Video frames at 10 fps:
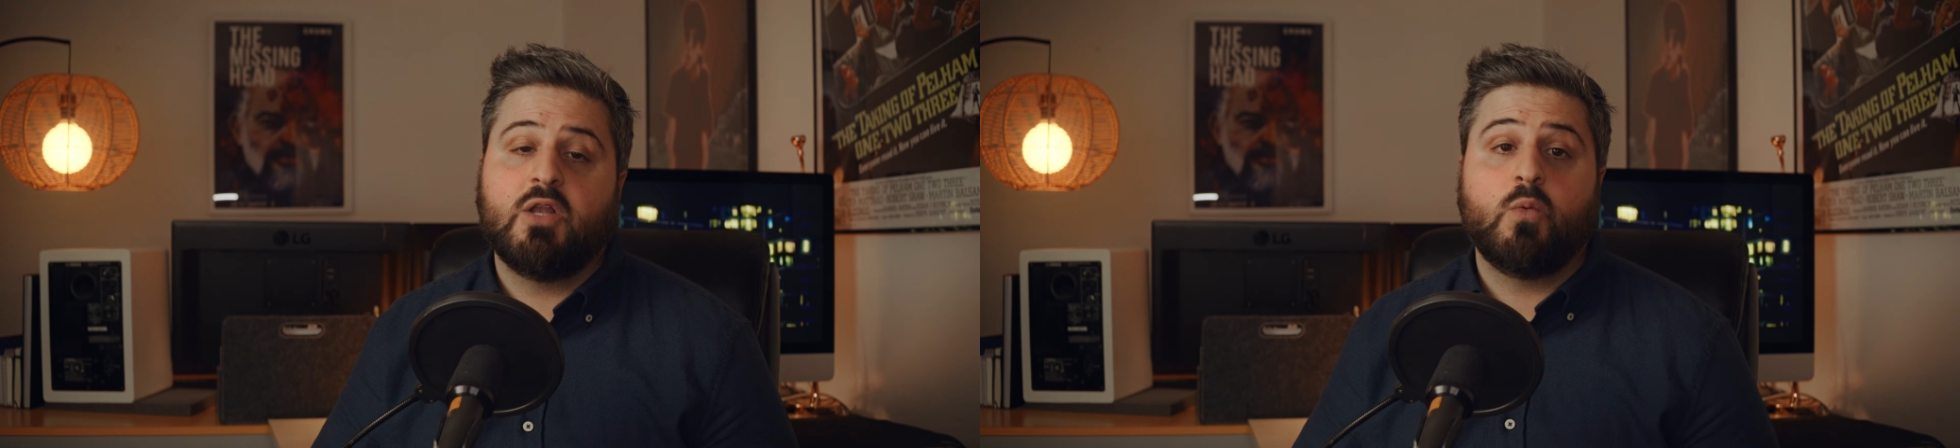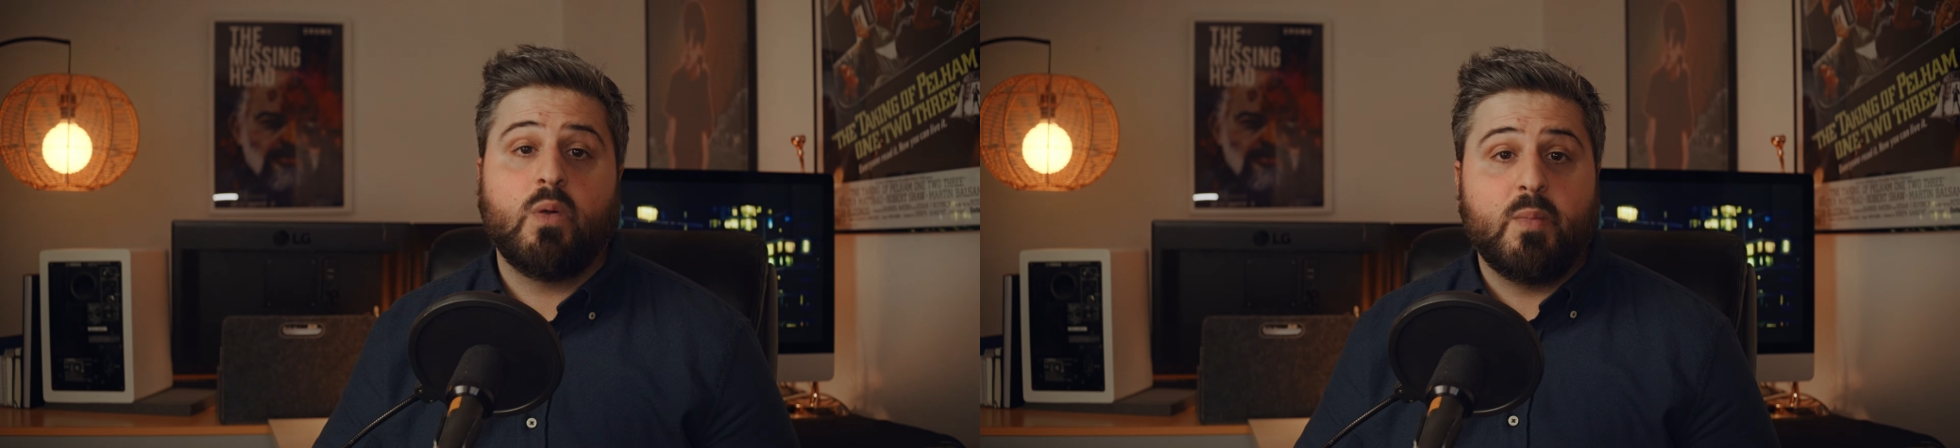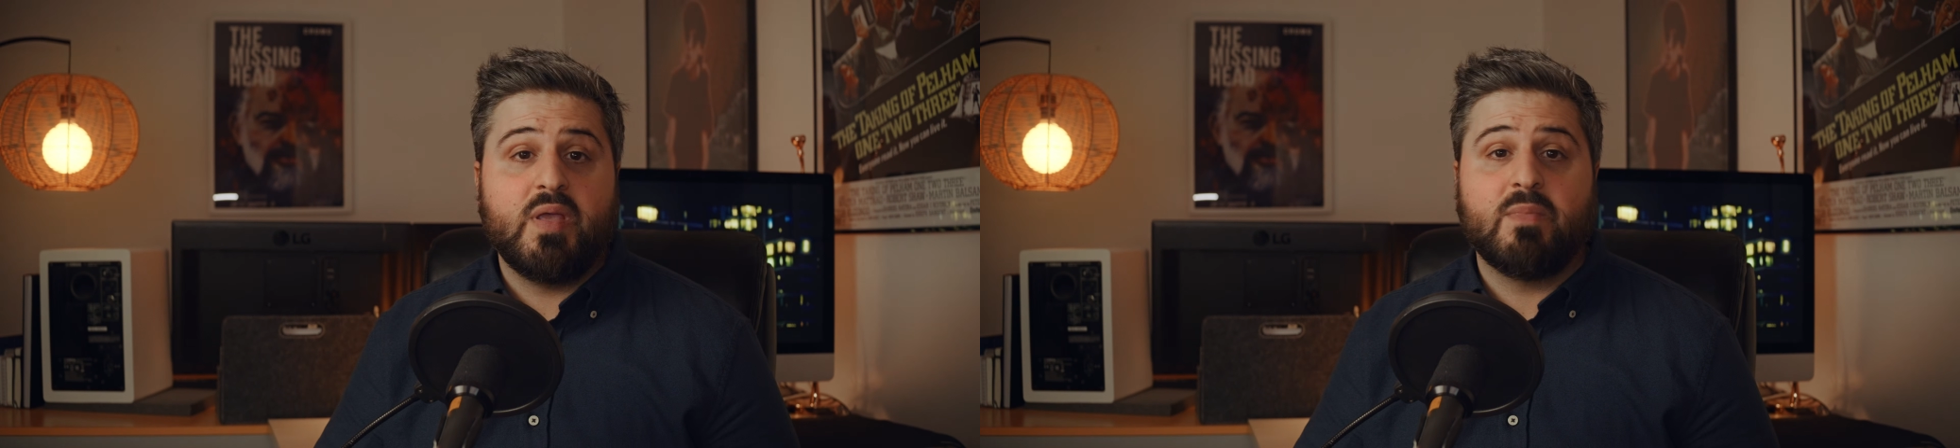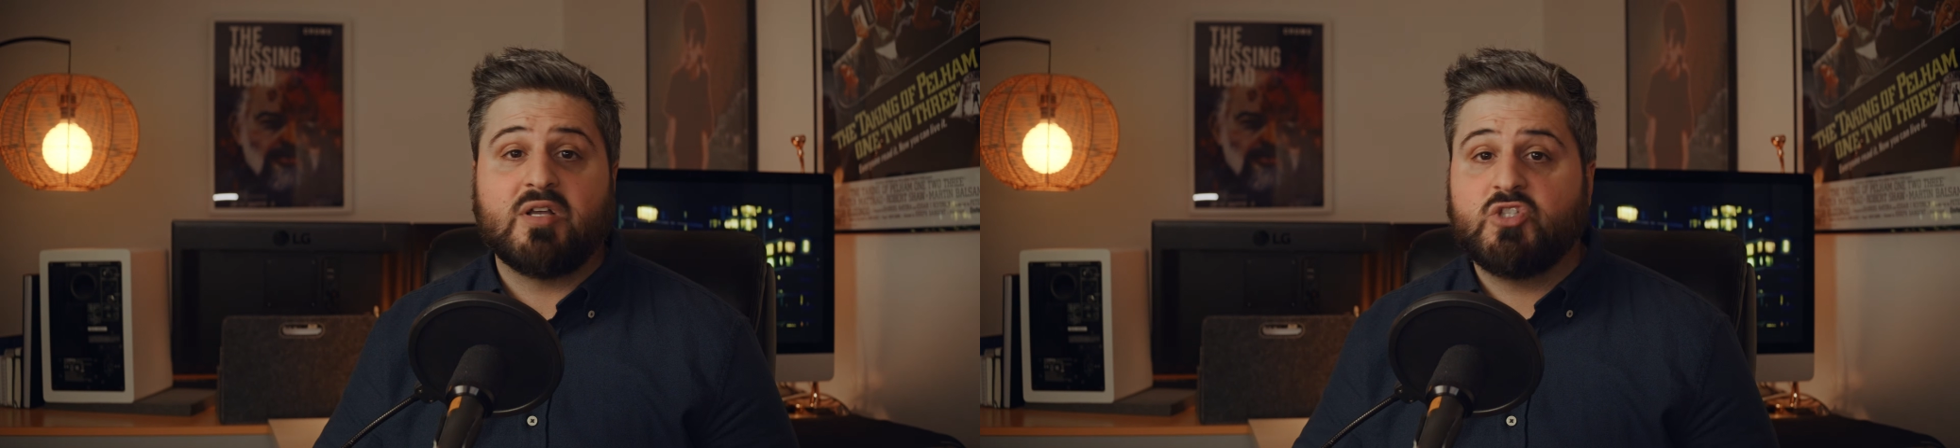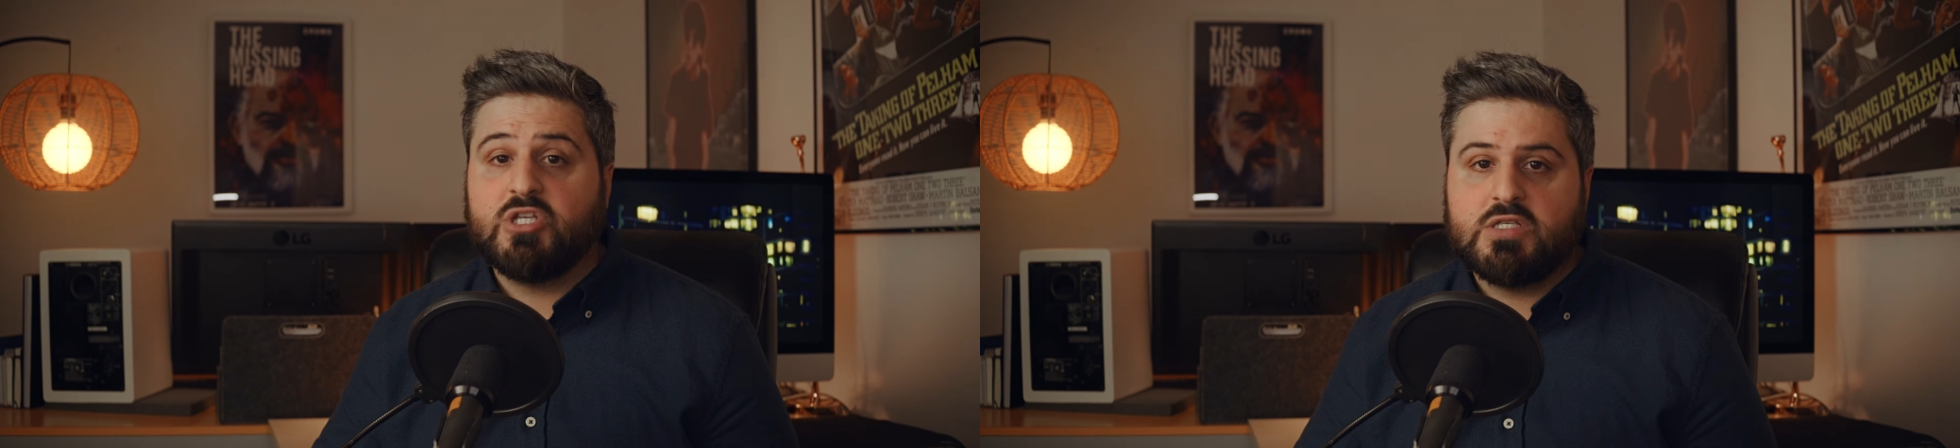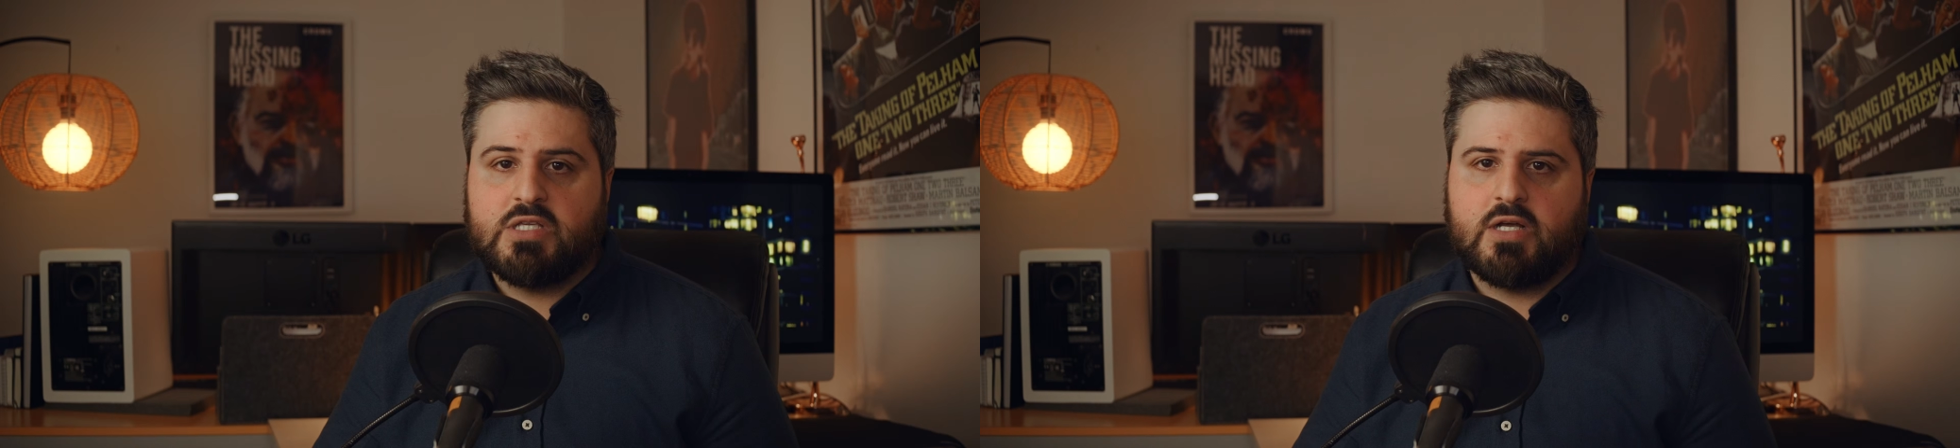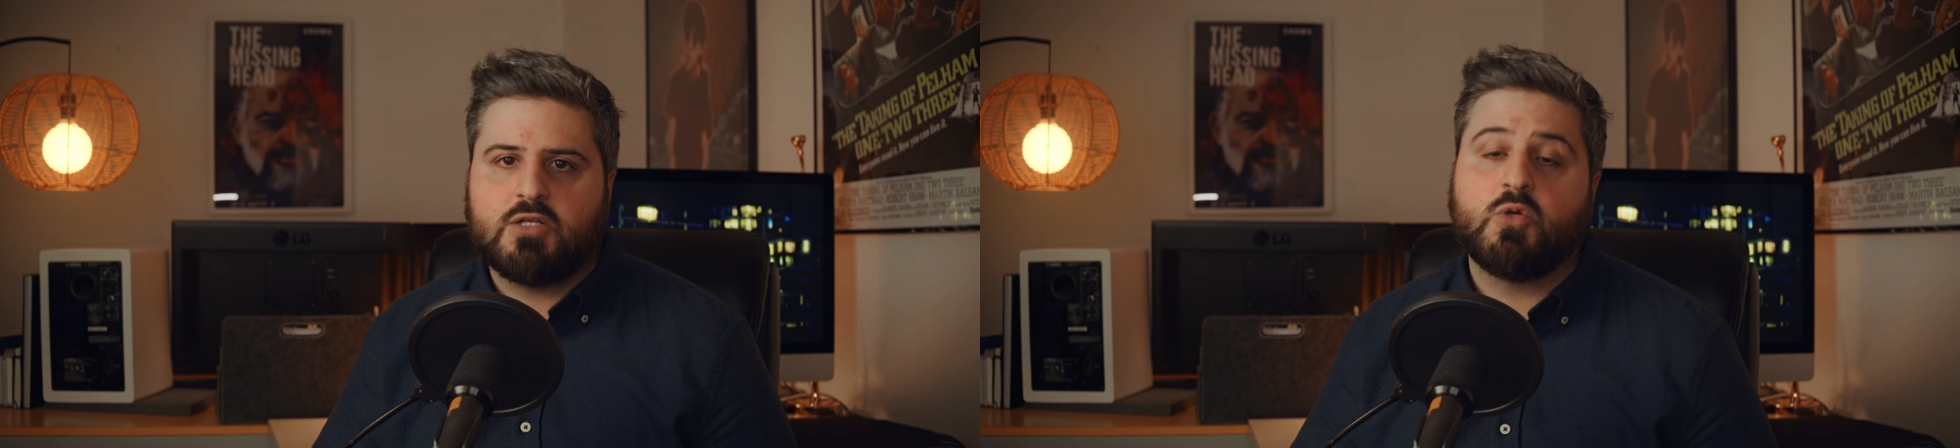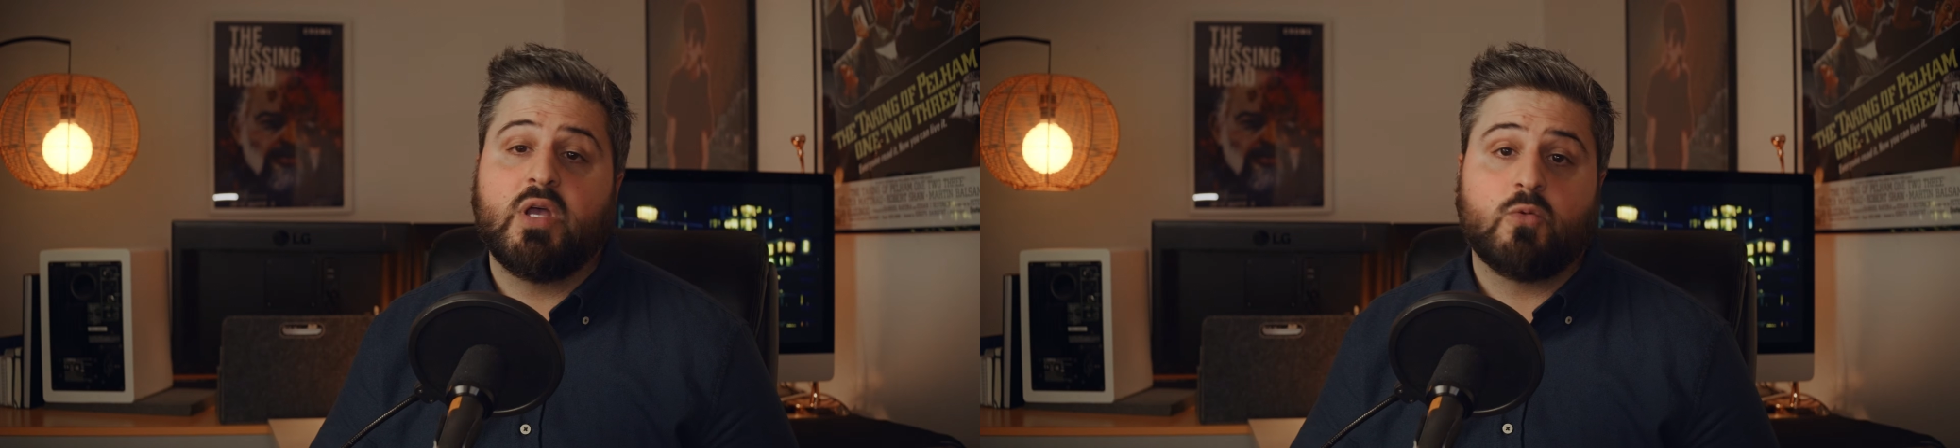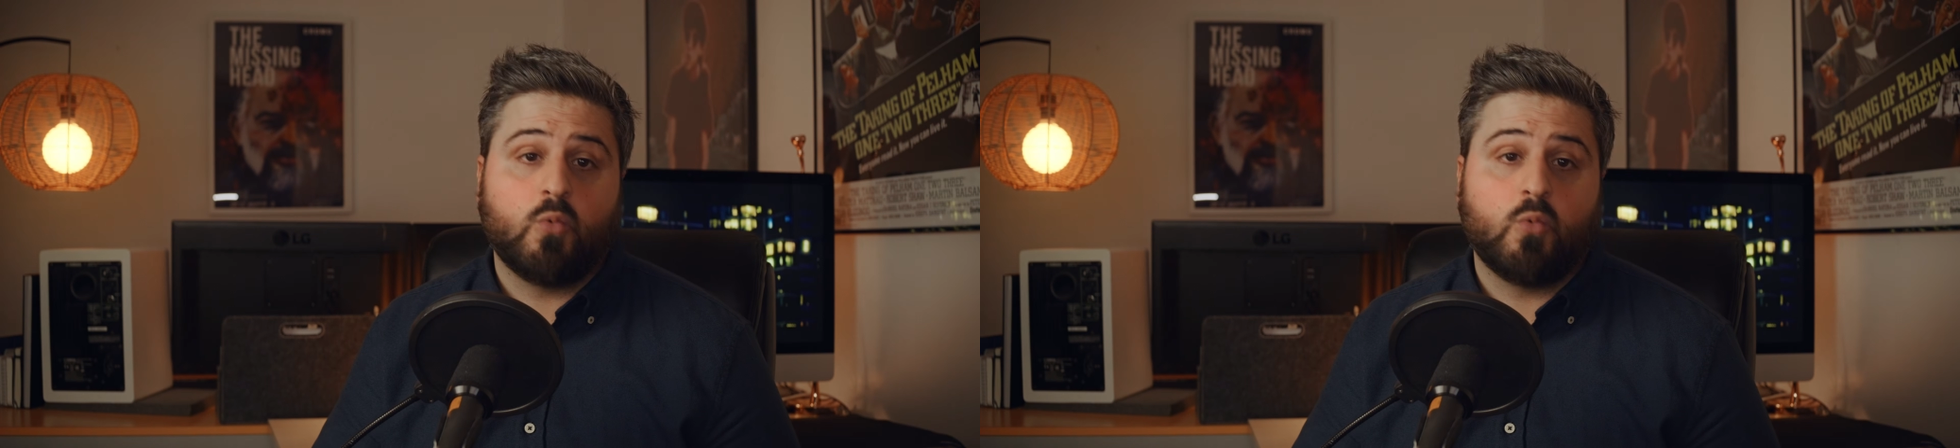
it will be much easier to get